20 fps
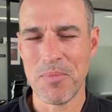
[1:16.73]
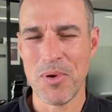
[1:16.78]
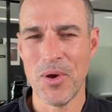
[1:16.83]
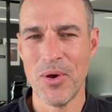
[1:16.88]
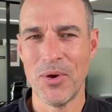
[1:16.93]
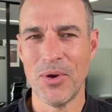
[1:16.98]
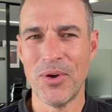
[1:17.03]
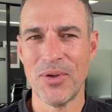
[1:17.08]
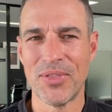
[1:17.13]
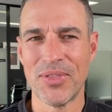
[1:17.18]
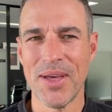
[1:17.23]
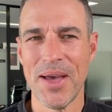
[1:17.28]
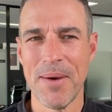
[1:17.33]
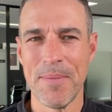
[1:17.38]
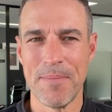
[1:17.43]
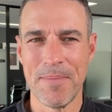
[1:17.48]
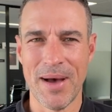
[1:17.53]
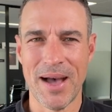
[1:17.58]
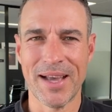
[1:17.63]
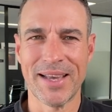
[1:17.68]
Perth
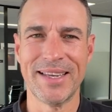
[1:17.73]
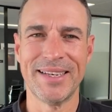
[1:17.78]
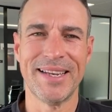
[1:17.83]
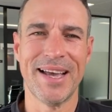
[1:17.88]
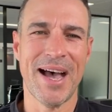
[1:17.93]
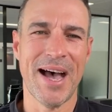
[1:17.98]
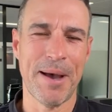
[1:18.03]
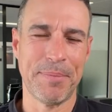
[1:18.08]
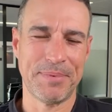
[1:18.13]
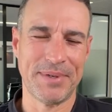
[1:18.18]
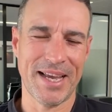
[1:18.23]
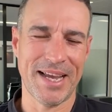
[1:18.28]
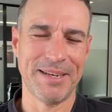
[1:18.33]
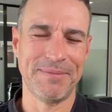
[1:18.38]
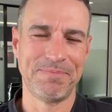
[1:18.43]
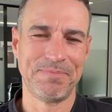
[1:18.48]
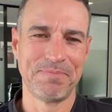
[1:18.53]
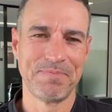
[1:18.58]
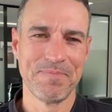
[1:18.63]
Market Update.